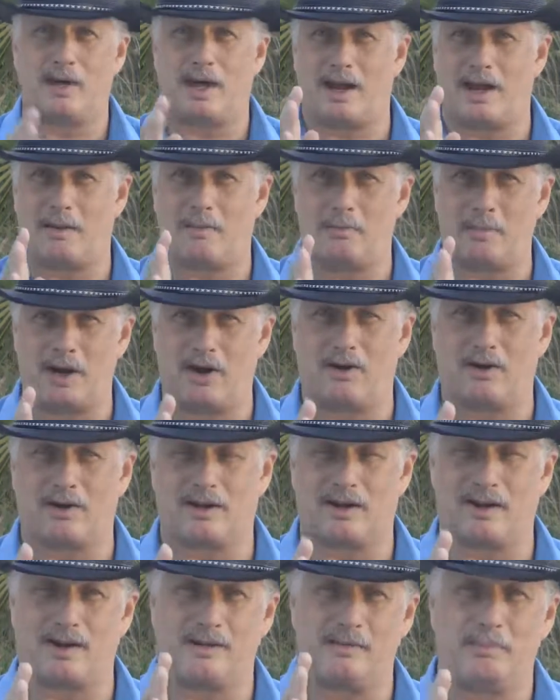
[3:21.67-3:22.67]
and
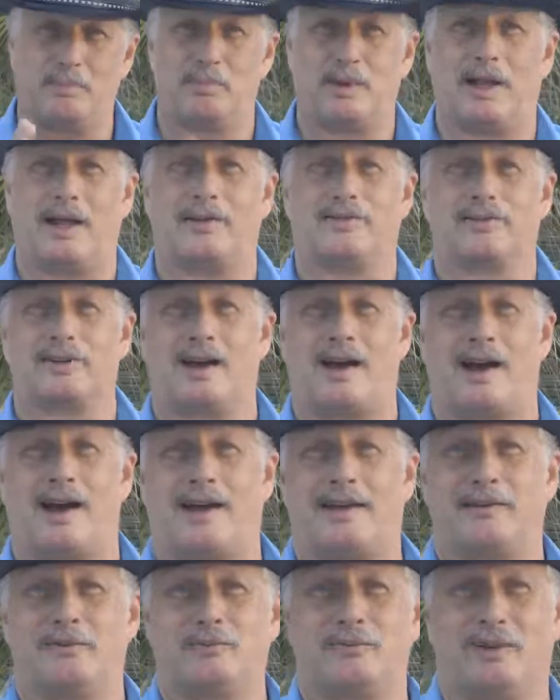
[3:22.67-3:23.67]
America, bless
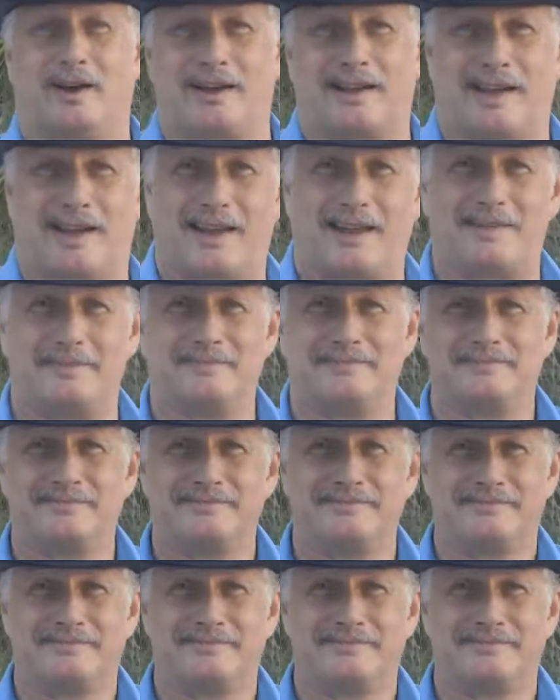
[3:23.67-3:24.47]
God, again.